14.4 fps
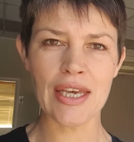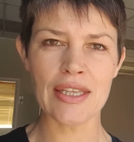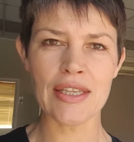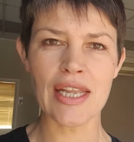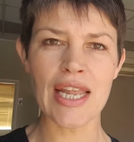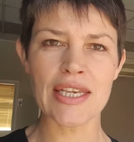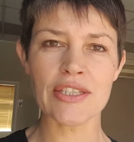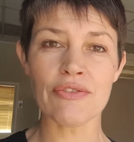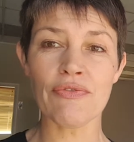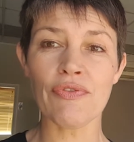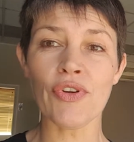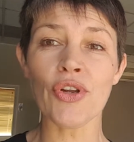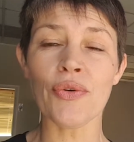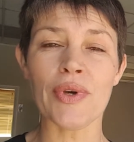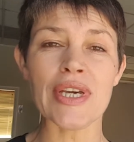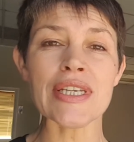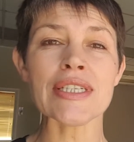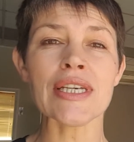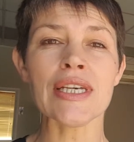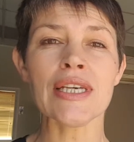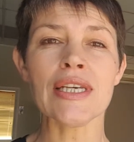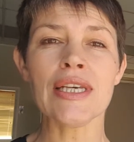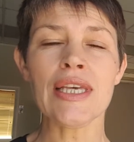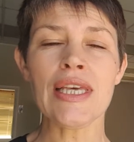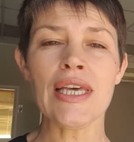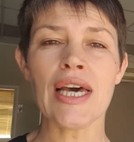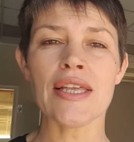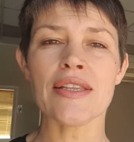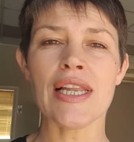and the less fluid
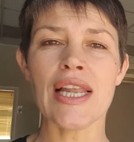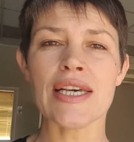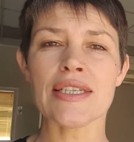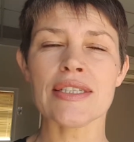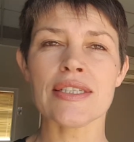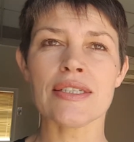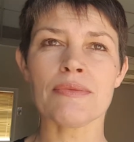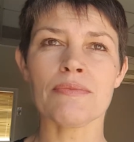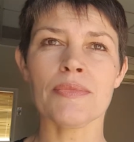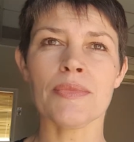and the less